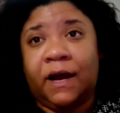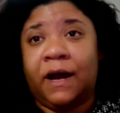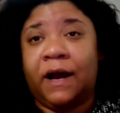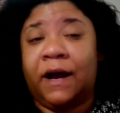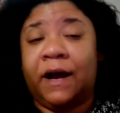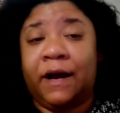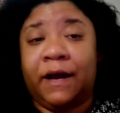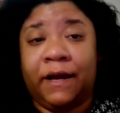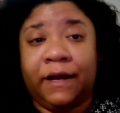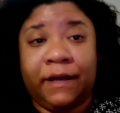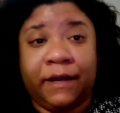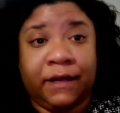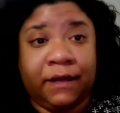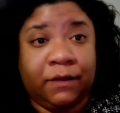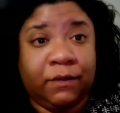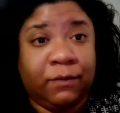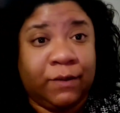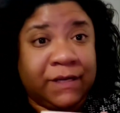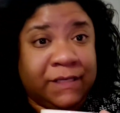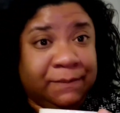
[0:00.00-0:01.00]

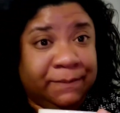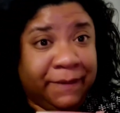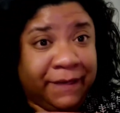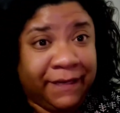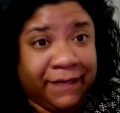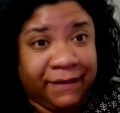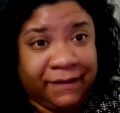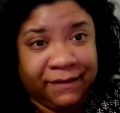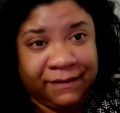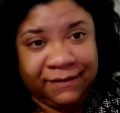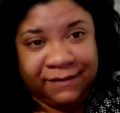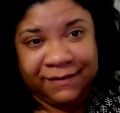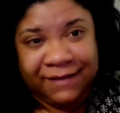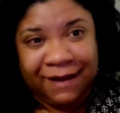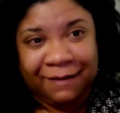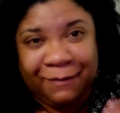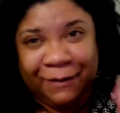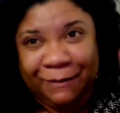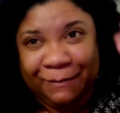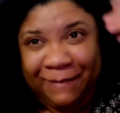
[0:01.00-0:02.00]
I was spending
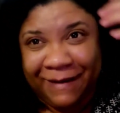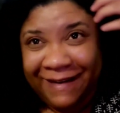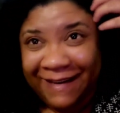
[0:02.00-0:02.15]
time with my